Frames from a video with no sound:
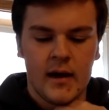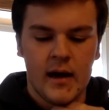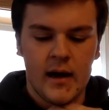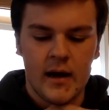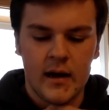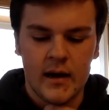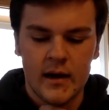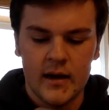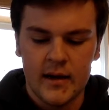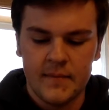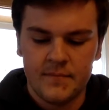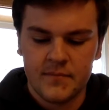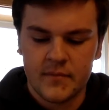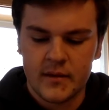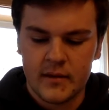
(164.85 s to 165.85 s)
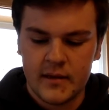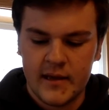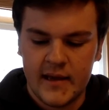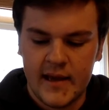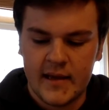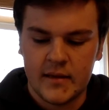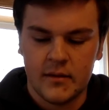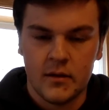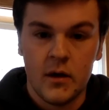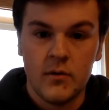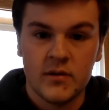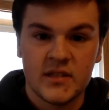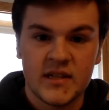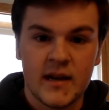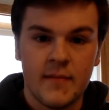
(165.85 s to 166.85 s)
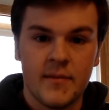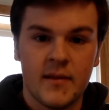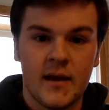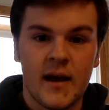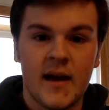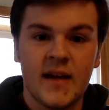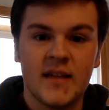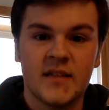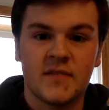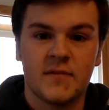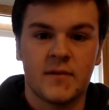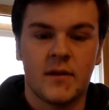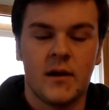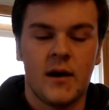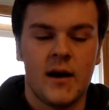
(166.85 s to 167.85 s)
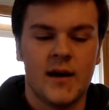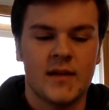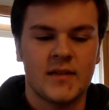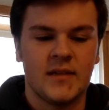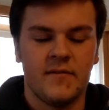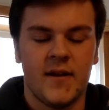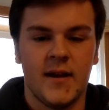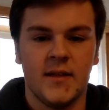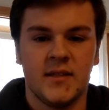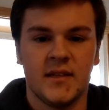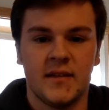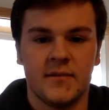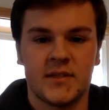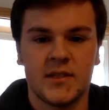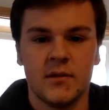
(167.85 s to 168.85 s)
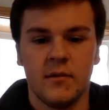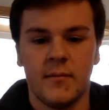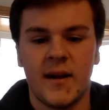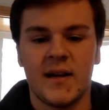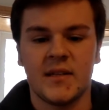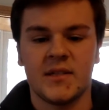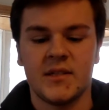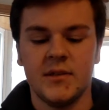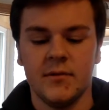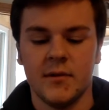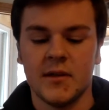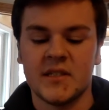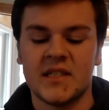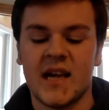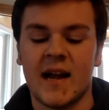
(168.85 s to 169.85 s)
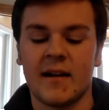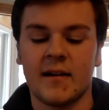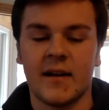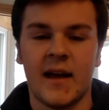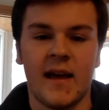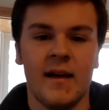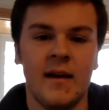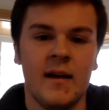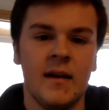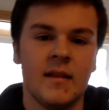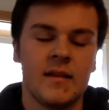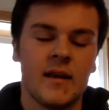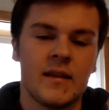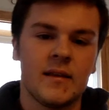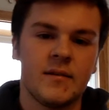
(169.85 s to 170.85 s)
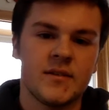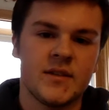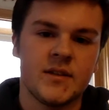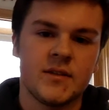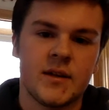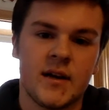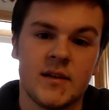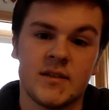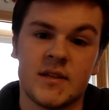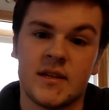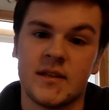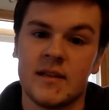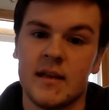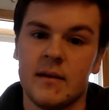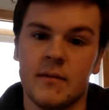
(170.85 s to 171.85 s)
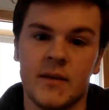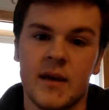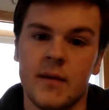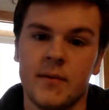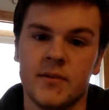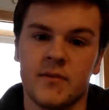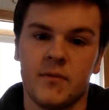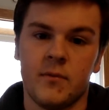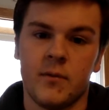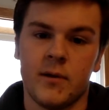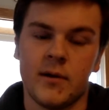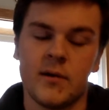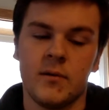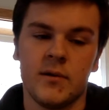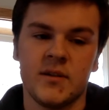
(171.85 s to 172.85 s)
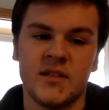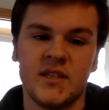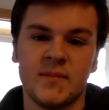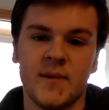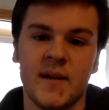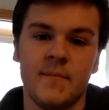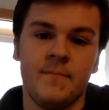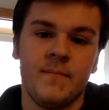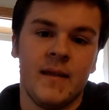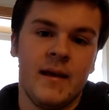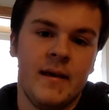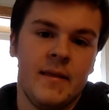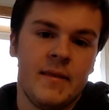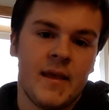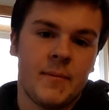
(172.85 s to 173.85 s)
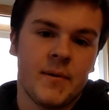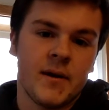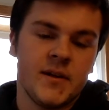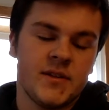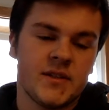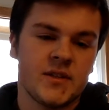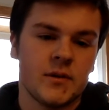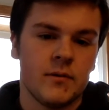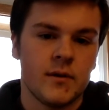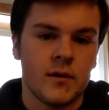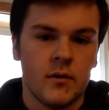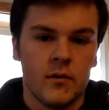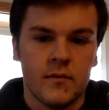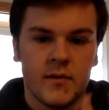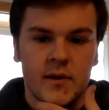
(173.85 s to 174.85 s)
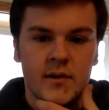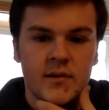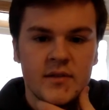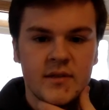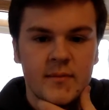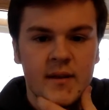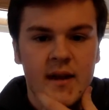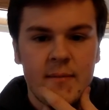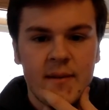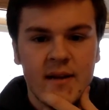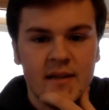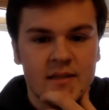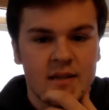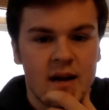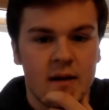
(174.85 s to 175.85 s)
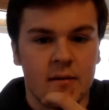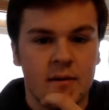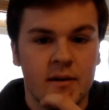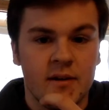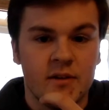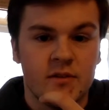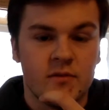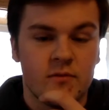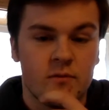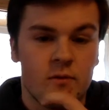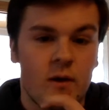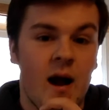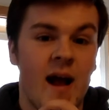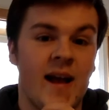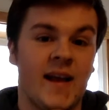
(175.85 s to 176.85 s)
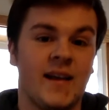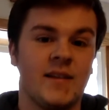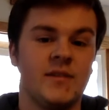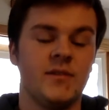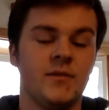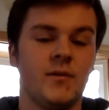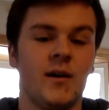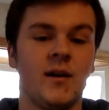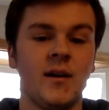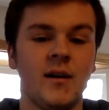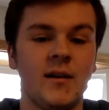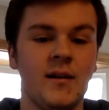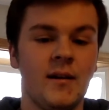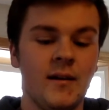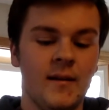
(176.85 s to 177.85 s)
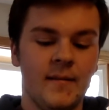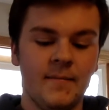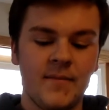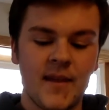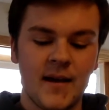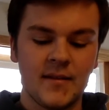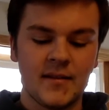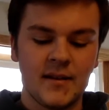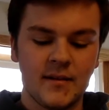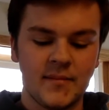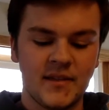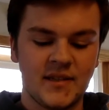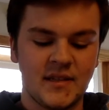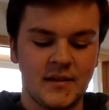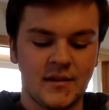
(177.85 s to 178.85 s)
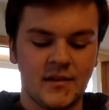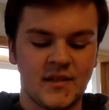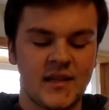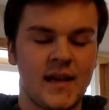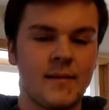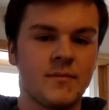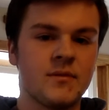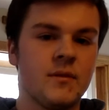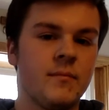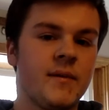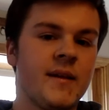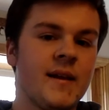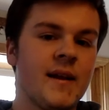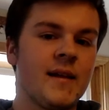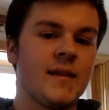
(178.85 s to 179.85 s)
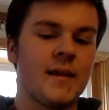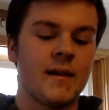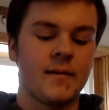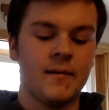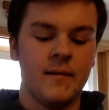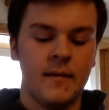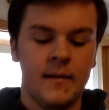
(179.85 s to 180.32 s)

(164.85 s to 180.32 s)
Um, he had the lowest time on the ice for the Hawks defense, and he was still a minus two on Saturday. Thought that was interesting with how much of a workhorse he's been they probably just don't want to overuse him, and I bet he's not really trying too hard out there because he knows the games don't mean anything.